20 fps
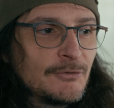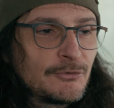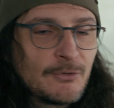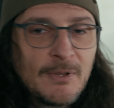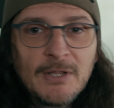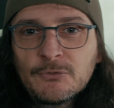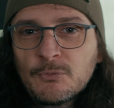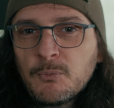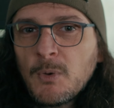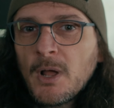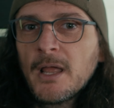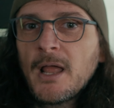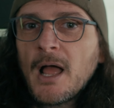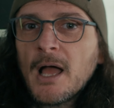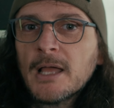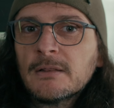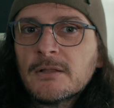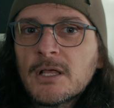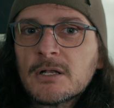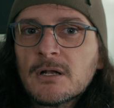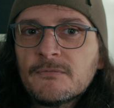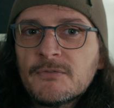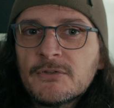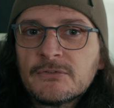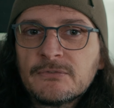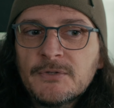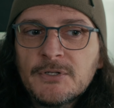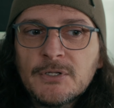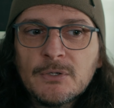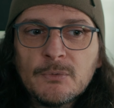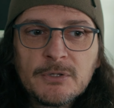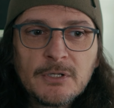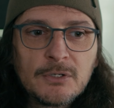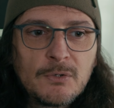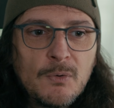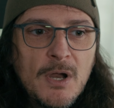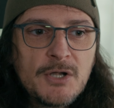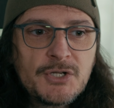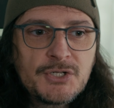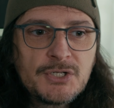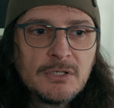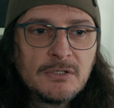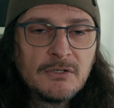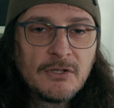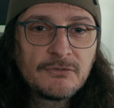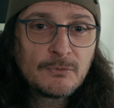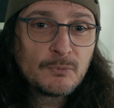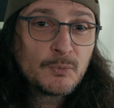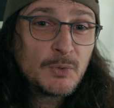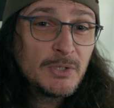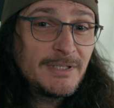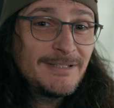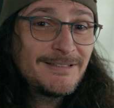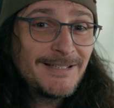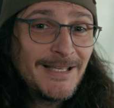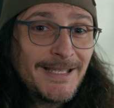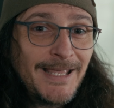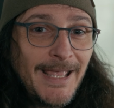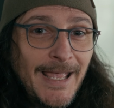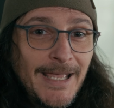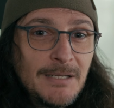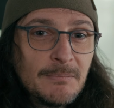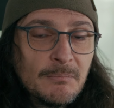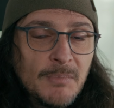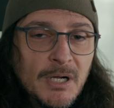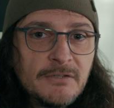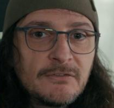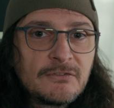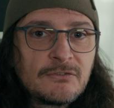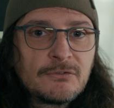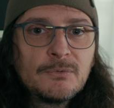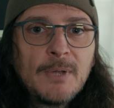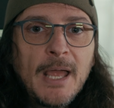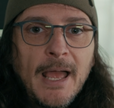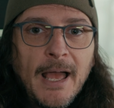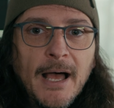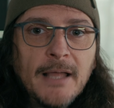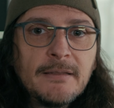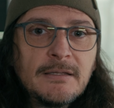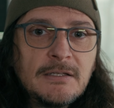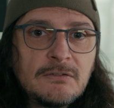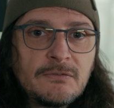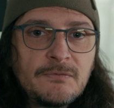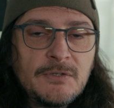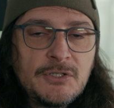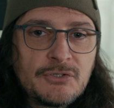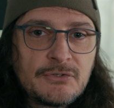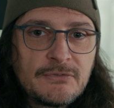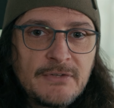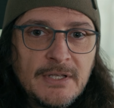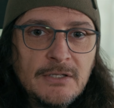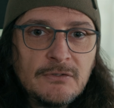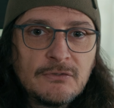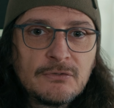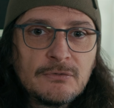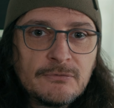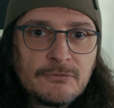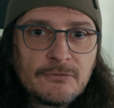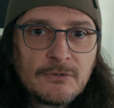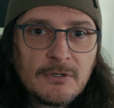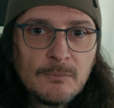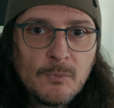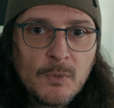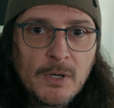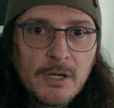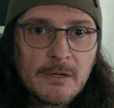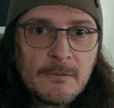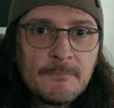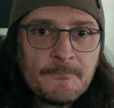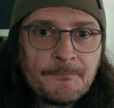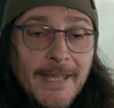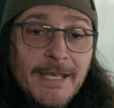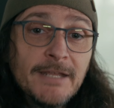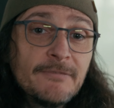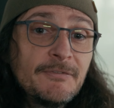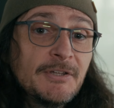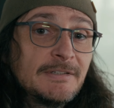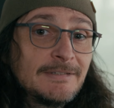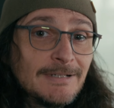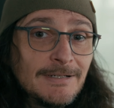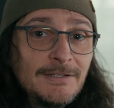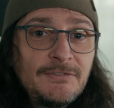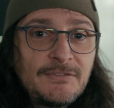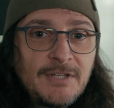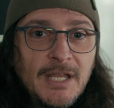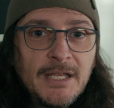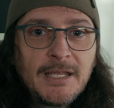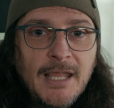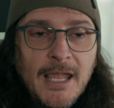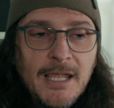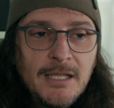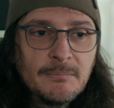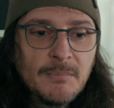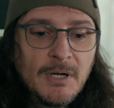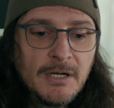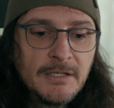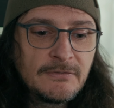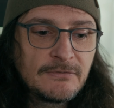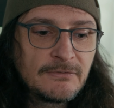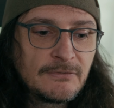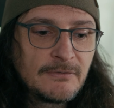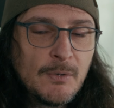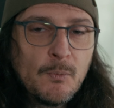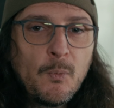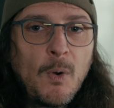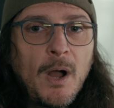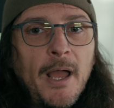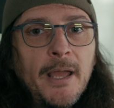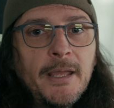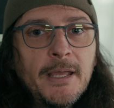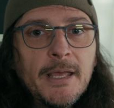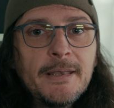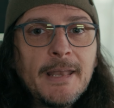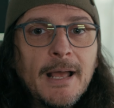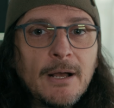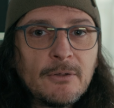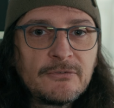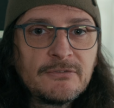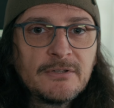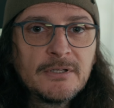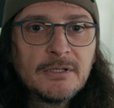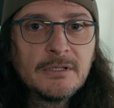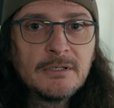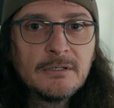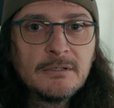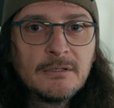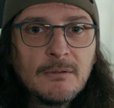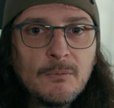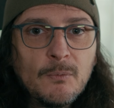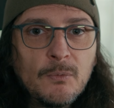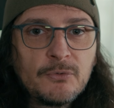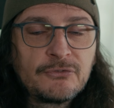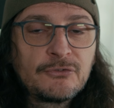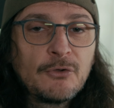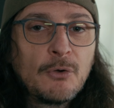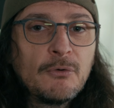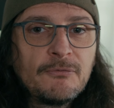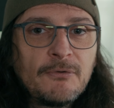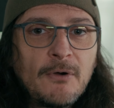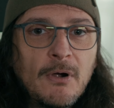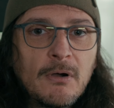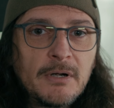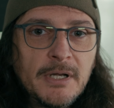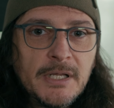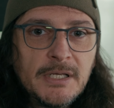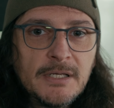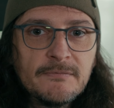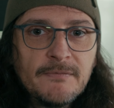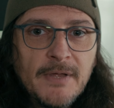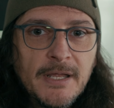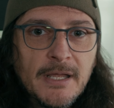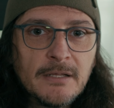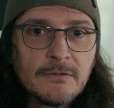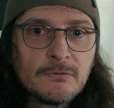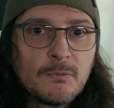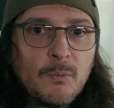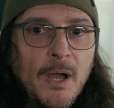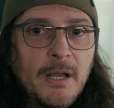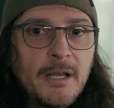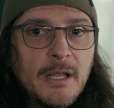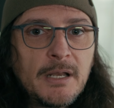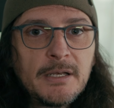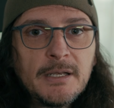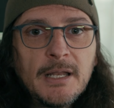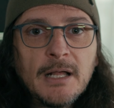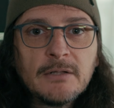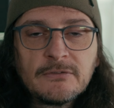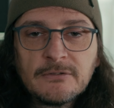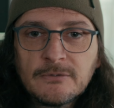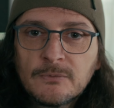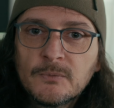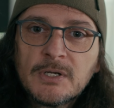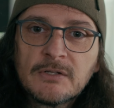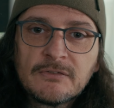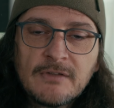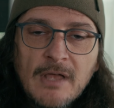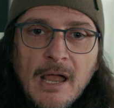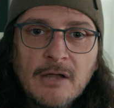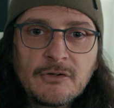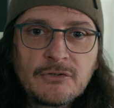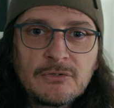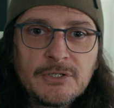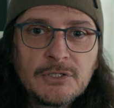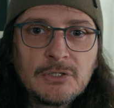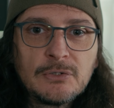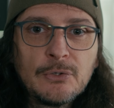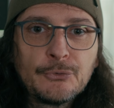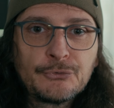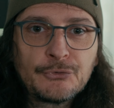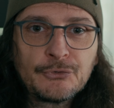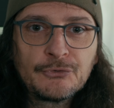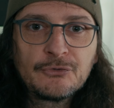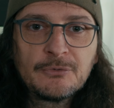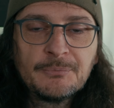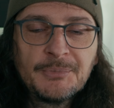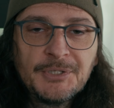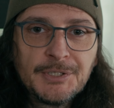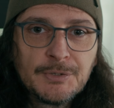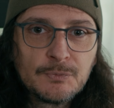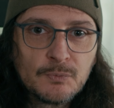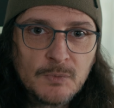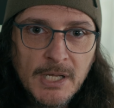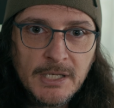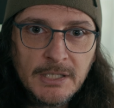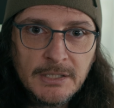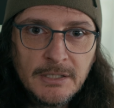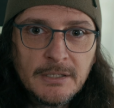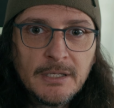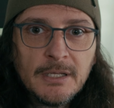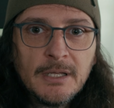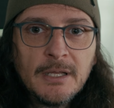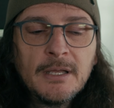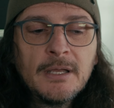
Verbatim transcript: So that's why I led off this video with a question. Does it really take 8 months to add these features into firmware? And if it does take 8 months, then why announce it so far in advance? Why not announce it when it's actually closer to being ready?